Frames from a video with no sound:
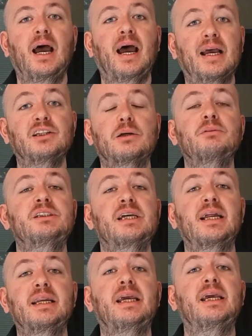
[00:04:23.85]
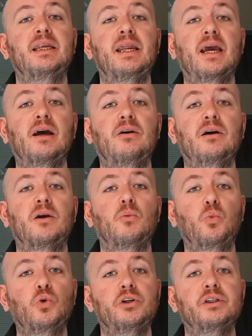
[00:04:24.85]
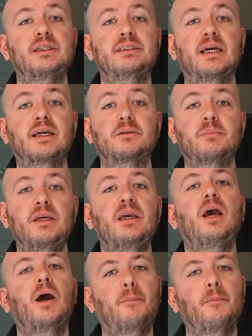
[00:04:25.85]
As I'm standing here now, it wouldn't detect me,